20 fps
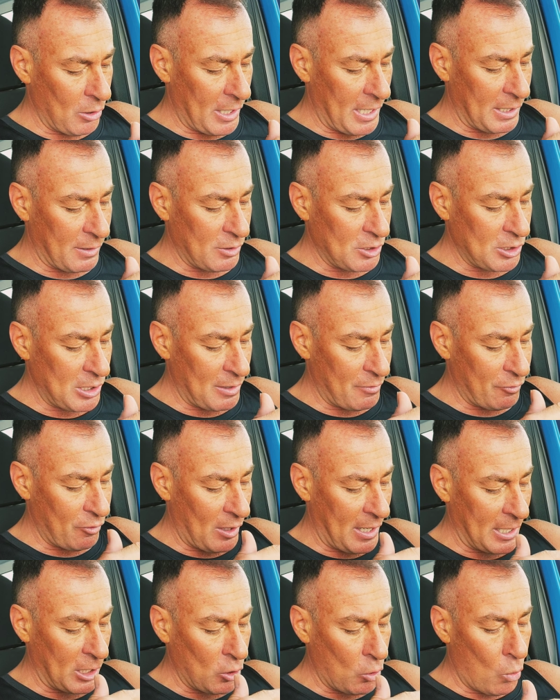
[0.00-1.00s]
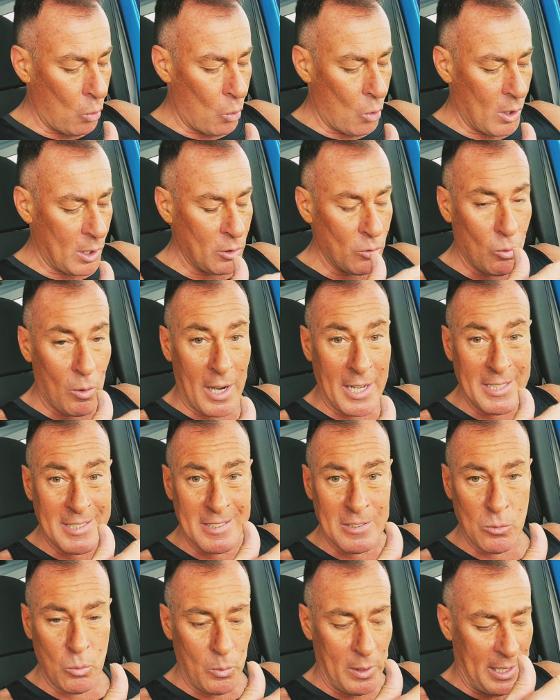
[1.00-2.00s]
like stuff like corn,
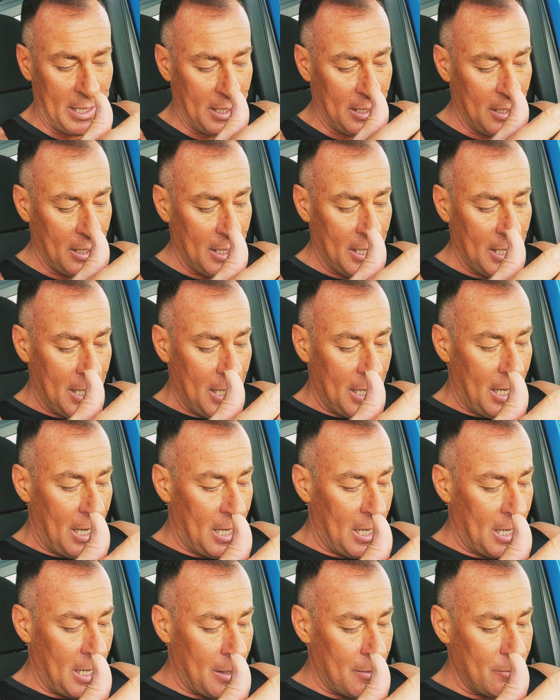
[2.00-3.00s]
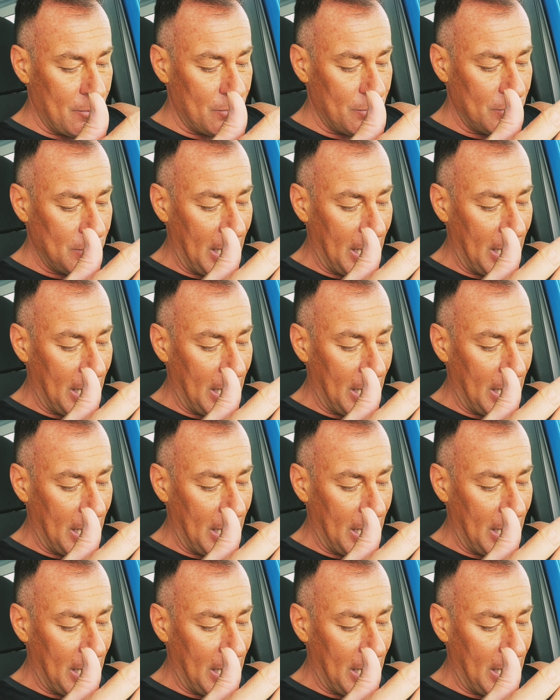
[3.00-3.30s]
rice, and wheat. They're